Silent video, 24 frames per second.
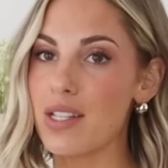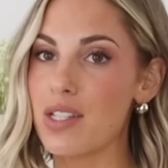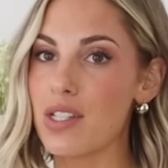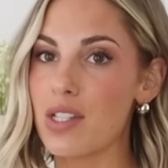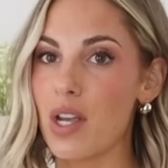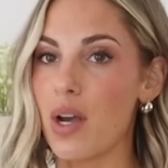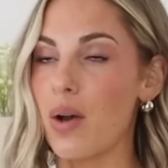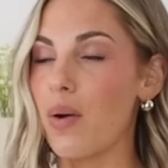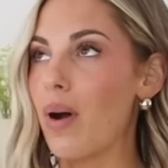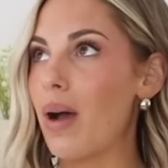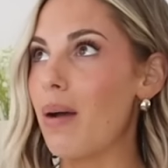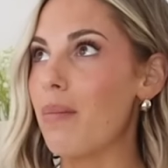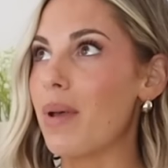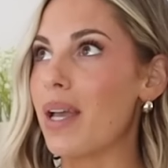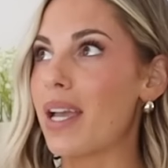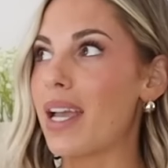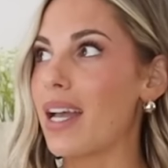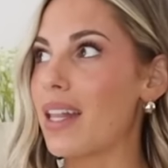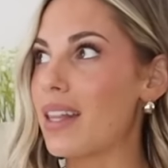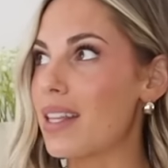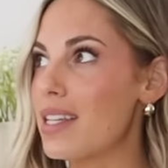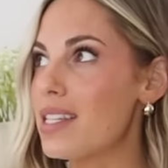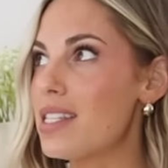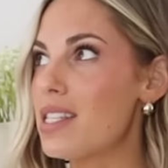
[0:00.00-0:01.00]
So I'm like,
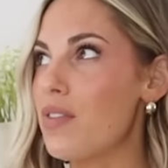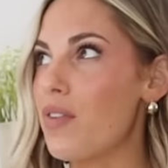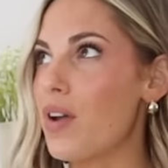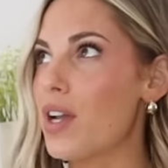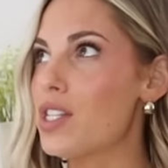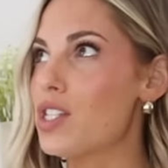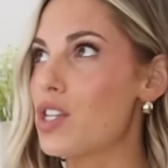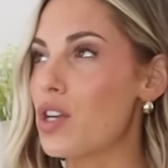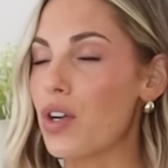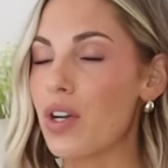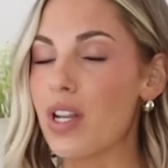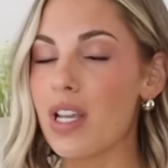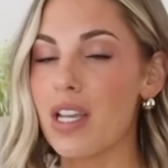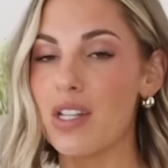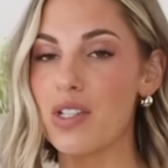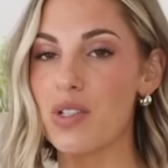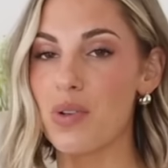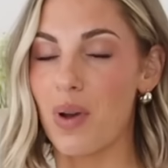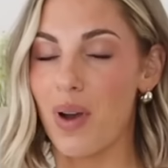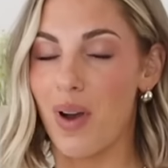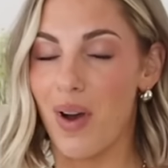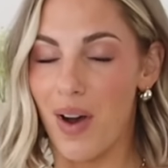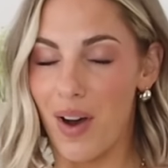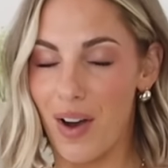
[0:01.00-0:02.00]
at least if I turn it
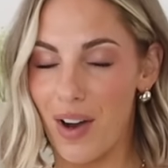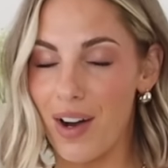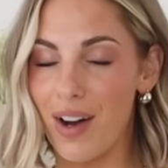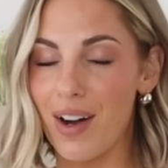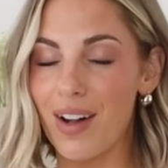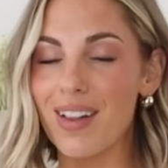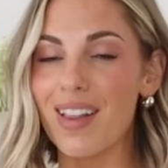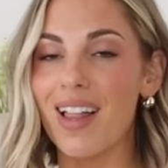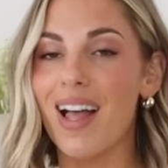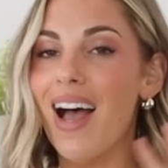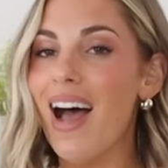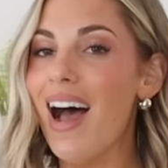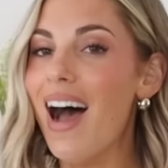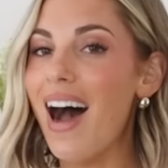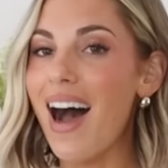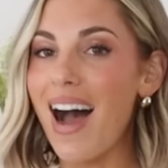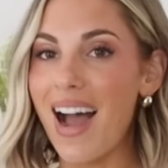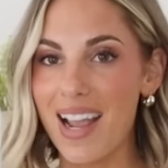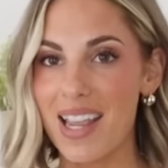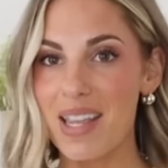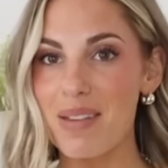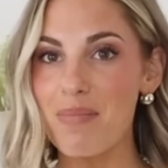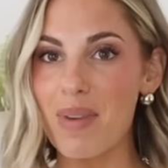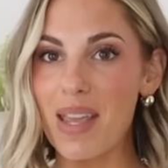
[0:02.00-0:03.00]
into a haul,
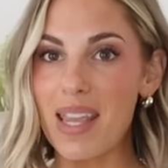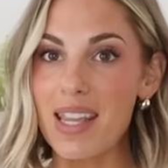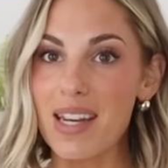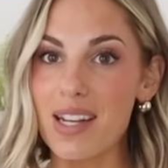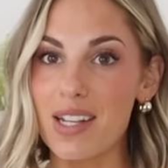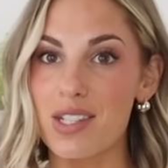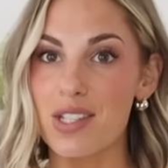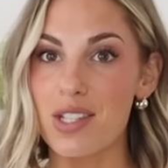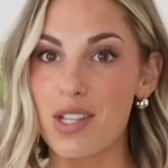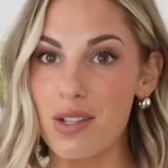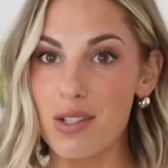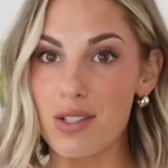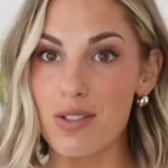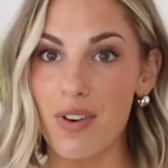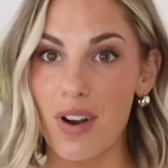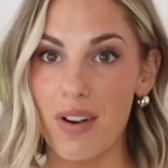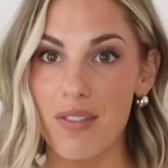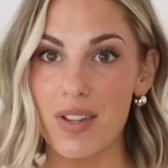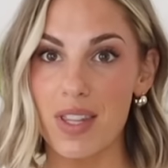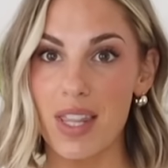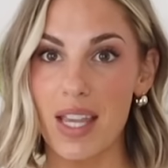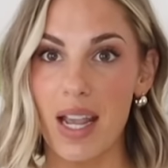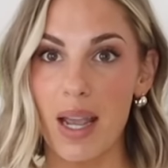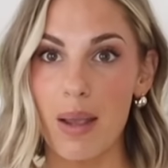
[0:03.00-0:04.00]
I can make an excuse for
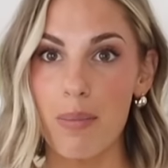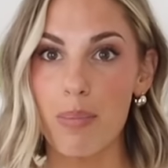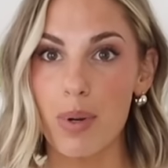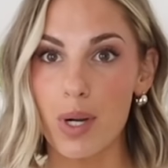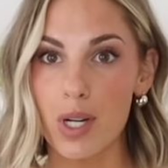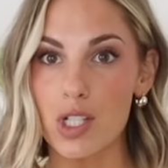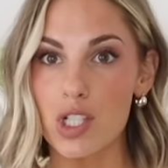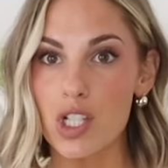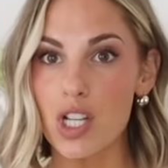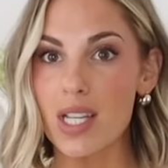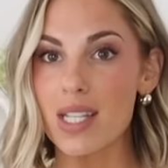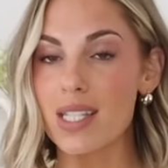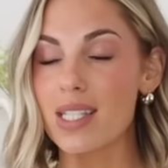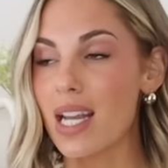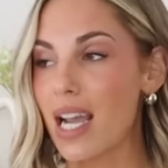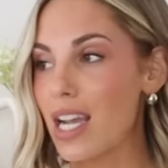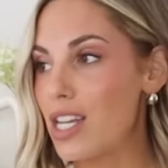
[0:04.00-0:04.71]
everything I purchased.